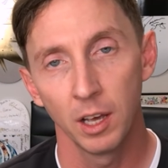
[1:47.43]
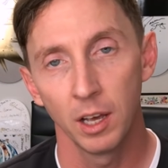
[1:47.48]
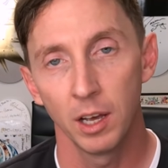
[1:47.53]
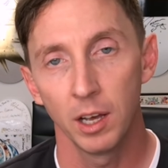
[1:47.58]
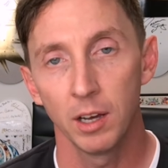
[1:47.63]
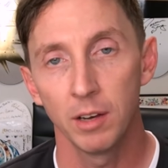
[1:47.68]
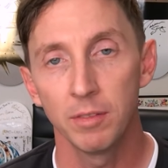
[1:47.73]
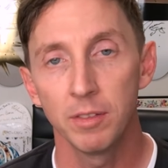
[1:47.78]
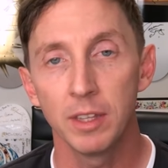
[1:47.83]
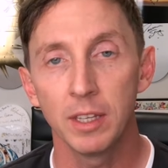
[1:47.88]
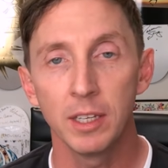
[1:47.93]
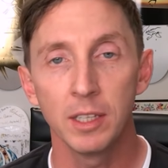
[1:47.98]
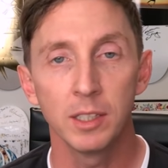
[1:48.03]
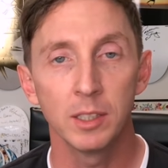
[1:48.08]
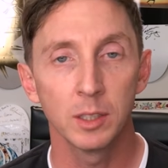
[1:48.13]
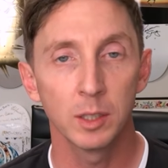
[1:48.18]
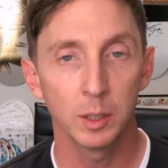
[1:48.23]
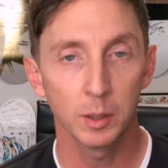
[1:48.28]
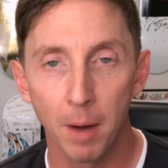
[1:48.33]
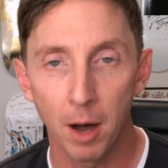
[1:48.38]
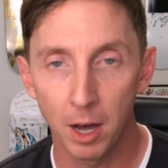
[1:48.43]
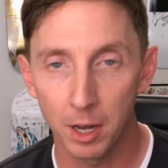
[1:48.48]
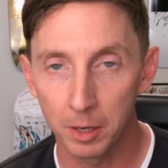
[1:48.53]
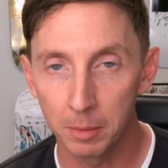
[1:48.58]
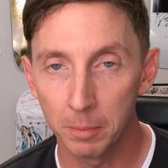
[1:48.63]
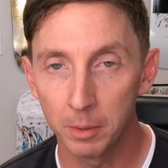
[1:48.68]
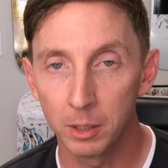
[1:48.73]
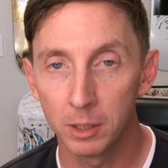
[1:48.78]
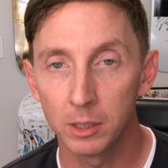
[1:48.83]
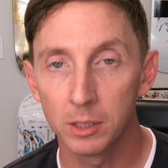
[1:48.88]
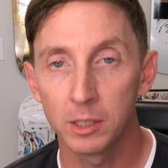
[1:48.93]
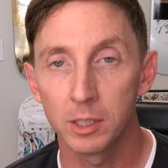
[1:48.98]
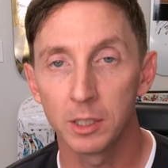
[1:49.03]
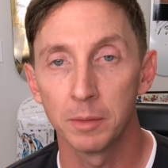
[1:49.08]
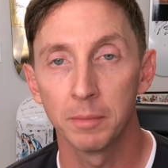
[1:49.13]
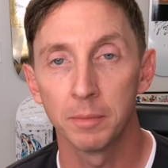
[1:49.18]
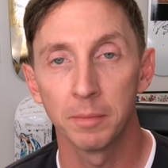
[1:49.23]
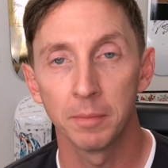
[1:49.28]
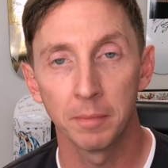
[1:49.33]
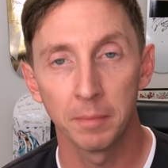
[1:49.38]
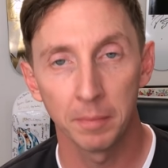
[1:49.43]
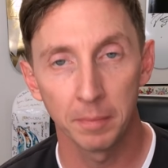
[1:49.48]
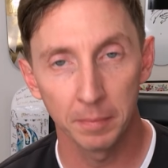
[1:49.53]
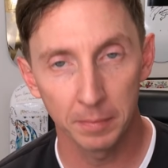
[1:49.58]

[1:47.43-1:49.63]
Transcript: of these monomers and